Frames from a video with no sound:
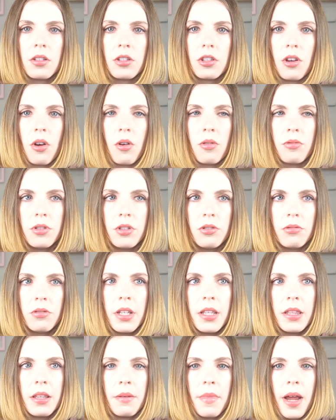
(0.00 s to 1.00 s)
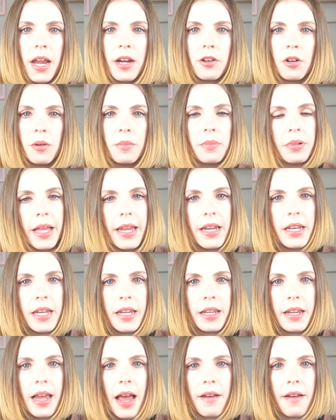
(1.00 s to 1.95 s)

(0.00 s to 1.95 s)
So doing the microblading,